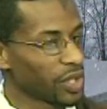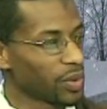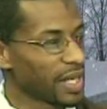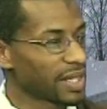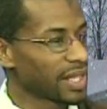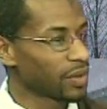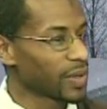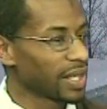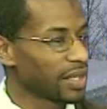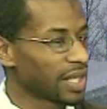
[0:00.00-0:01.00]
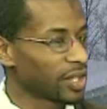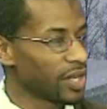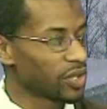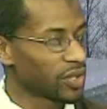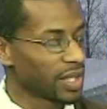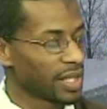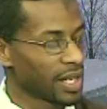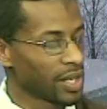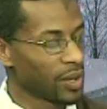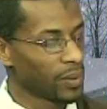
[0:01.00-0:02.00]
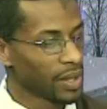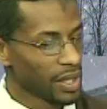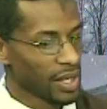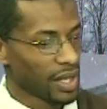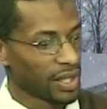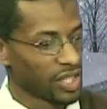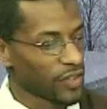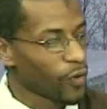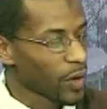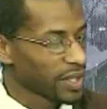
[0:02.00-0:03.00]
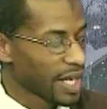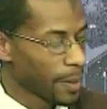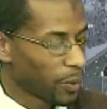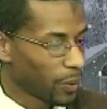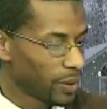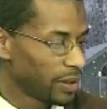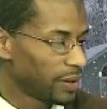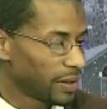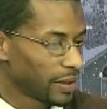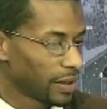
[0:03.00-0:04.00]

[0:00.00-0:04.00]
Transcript: We do anything really that they're interested in. I know just for example,